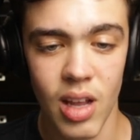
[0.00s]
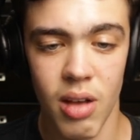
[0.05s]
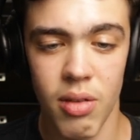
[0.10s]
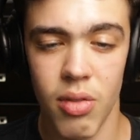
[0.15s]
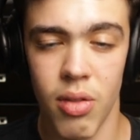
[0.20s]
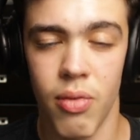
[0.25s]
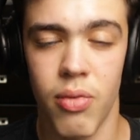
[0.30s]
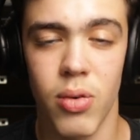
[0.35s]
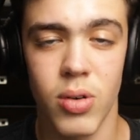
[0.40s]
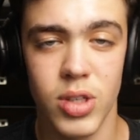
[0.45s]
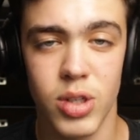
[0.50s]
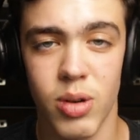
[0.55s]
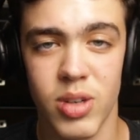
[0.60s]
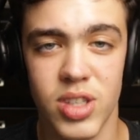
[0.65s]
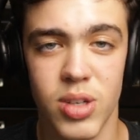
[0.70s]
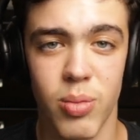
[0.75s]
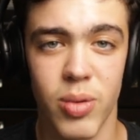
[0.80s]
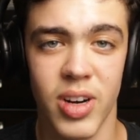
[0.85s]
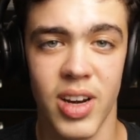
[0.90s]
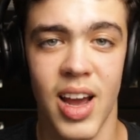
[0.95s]
the first
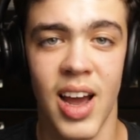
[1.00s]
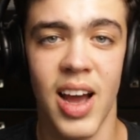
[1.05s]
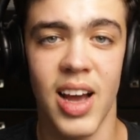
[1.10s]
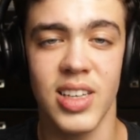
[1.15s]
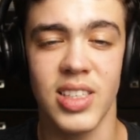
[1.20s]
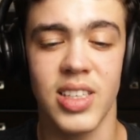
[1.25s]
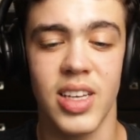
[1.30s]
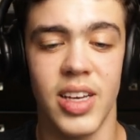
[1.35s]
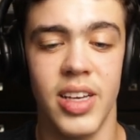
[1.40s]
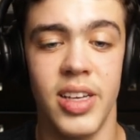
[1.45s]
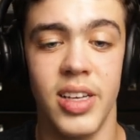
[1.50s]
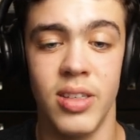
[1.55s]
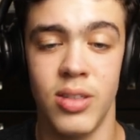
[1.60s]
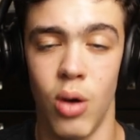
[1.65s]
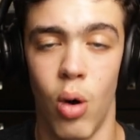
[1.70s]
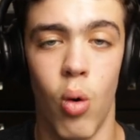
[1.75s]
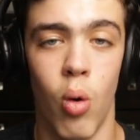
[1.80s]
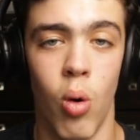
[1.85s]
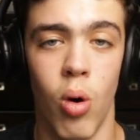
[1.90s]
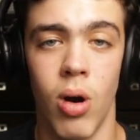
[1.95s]
question we're going to ask is
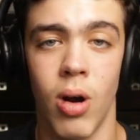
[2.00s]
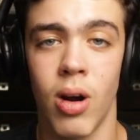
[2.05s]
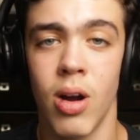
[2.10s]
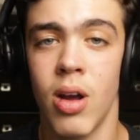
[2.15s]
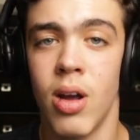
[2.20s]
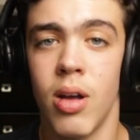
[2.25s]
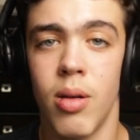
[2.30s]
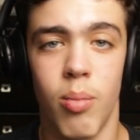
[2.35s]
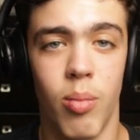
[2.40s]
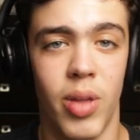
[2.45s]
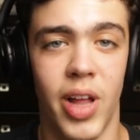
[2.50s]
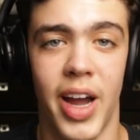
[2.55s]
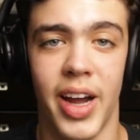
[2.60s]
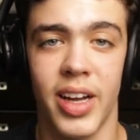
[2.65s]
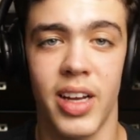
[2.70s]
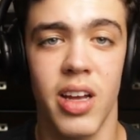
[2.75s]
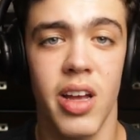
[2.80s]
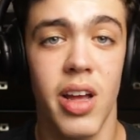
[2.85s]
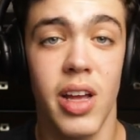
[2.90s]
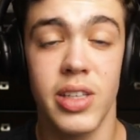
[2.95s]
or
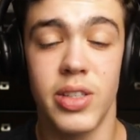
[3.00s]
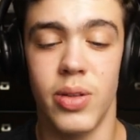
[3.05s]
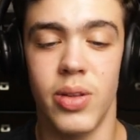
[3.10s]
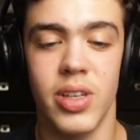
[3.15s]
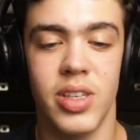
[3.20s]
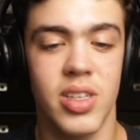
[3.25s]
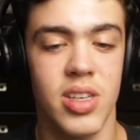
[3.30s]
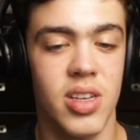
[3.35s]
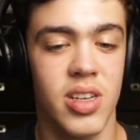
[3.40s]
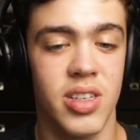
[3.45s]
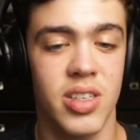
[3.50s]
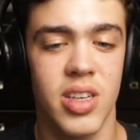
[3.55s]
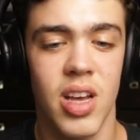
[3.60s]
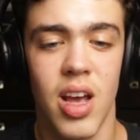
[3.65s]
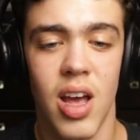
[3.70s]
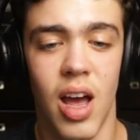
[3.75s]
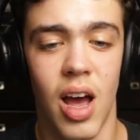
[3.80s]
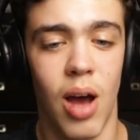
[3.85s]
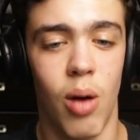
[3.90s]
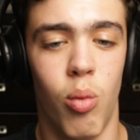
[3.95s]
blank. So this is
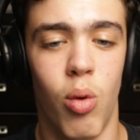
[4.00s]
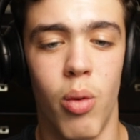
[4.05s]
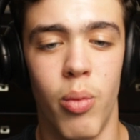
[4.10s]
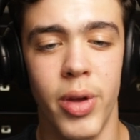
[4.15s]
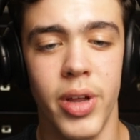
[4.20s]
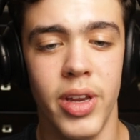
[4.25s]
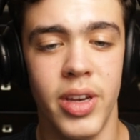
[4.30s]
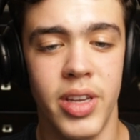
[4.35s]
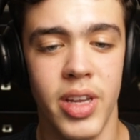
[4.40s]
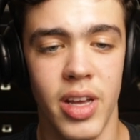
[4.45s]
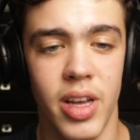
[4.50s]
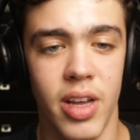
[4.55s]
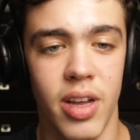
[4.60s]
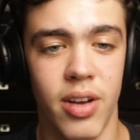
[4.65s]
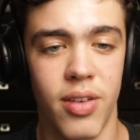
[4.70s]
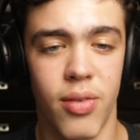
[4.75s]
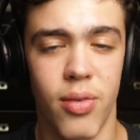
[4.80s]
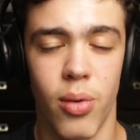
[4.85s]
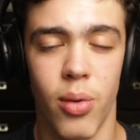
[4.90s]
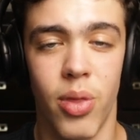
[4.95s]
what we
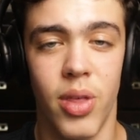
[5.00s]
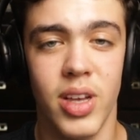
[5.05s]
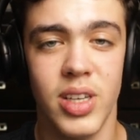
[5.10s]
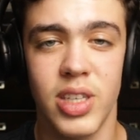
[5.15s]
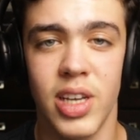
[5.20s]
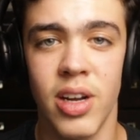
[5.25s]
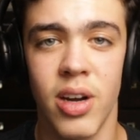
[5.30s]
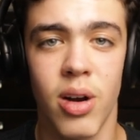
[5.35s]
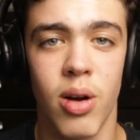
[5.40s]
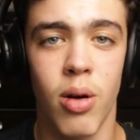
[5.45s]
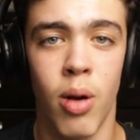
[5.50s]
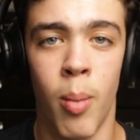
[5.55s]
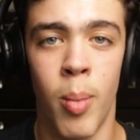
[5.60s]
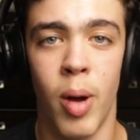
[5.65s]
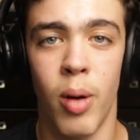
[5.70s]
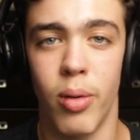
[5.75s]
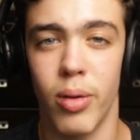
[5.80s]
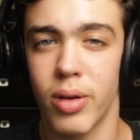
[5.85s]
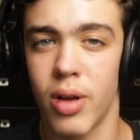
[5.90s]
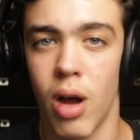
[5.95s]
did for this here
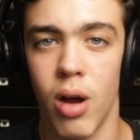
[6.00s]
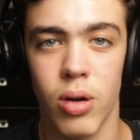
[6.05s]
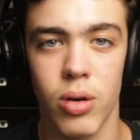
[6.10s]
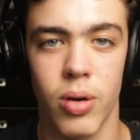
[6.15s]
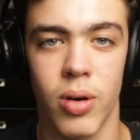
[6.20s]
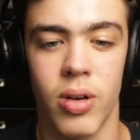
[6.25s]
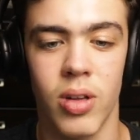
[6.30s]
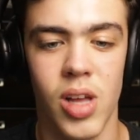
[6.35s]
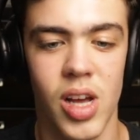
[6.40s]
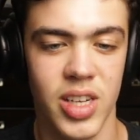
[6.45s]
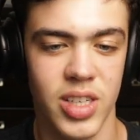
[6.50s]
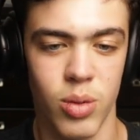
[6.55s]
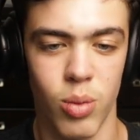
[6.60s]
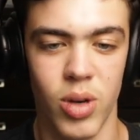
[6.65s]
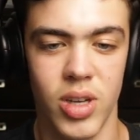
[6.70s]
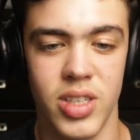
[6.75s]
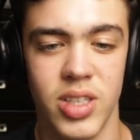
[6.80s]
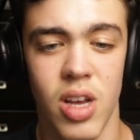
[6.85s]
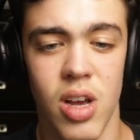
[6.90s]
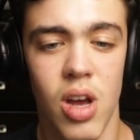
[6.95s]
about conquering lust
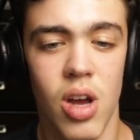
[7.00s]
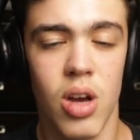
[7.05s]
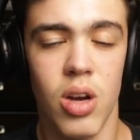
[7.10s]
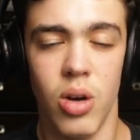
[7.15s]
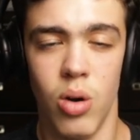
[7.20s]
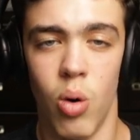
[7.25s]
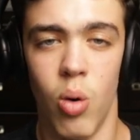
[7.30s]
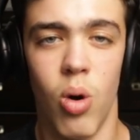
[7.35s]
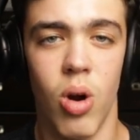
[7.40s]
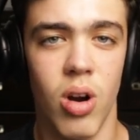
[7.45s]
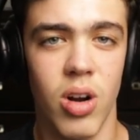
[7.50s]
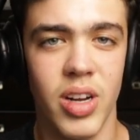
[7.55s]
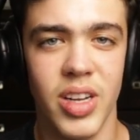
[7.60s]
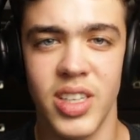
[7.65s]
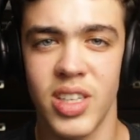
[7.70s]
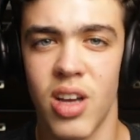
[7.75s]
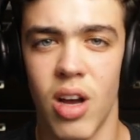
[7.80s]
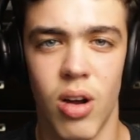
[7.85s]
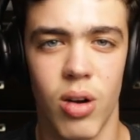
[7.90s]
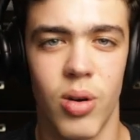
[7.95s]
was, or
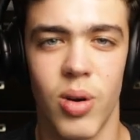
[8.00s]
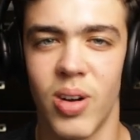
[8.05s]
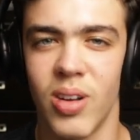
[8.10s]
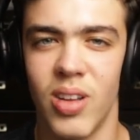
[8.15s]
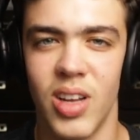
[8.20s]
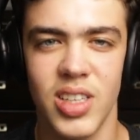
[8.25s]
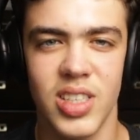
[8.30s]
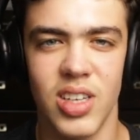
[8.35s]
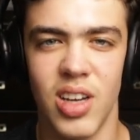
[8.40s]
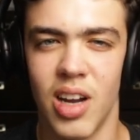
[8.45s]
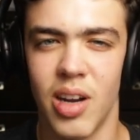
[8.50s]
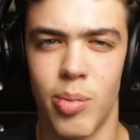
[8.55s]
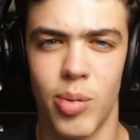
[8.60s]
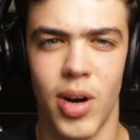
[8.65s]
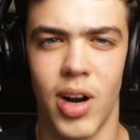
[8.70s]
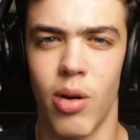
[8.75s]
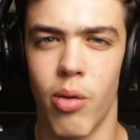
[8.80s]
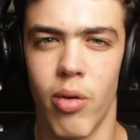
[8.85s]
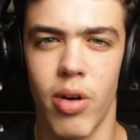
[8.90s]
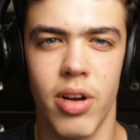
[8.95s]
is conquering lust not a
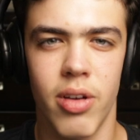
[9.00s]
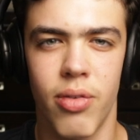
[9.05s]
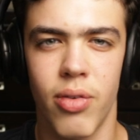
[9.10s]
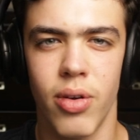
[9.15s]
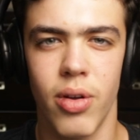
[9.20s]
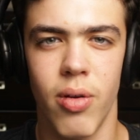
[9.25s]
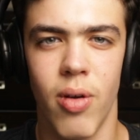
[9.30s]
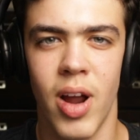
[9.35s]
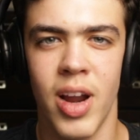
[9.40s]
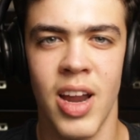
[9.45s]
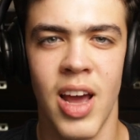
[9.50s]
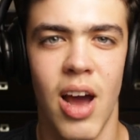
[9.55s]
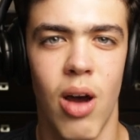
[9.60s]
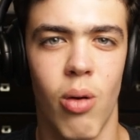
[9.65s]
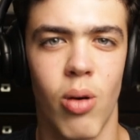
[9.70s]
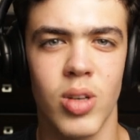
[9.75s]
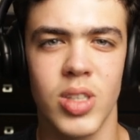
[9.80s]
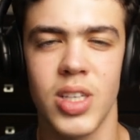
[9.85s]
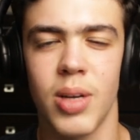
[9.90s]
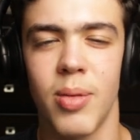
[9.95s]
priority for you right now,
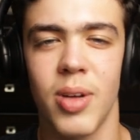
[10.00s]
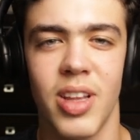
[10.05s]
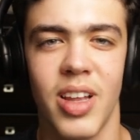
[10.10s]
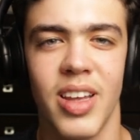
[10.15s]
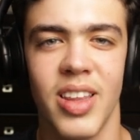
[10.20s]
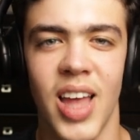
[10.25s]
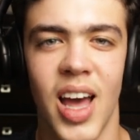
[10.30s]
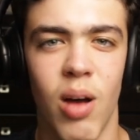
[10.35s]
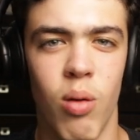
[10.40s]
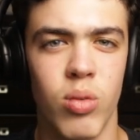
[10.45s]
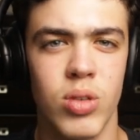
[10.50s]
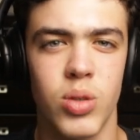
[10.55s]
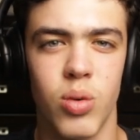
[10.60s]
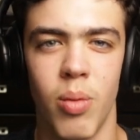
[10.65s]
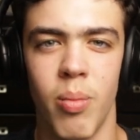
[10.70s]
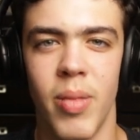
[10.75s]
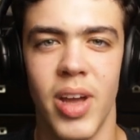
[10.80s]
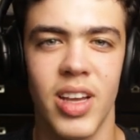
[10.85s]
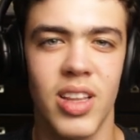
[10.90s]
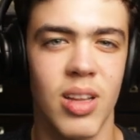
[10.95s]
or something like that, which will
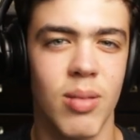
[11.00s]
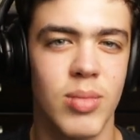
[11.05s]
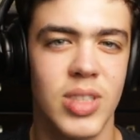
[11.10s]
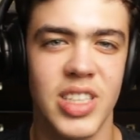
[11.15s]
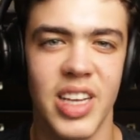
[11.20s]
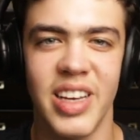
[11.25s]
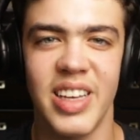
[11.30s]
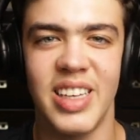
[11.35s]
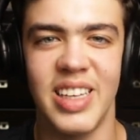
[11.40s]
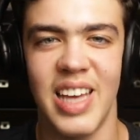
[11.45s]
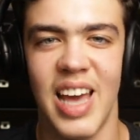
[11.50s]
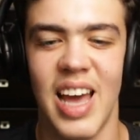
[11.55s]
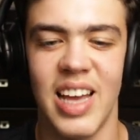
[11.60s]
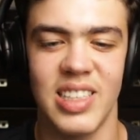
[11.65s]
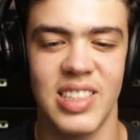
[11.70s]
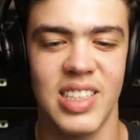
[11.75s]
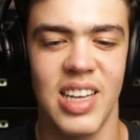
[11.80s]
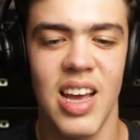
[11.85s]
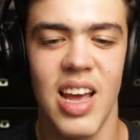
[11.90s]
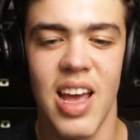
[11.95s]
make them say
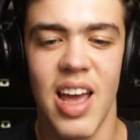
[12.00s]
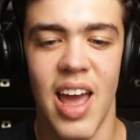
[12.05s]
yes.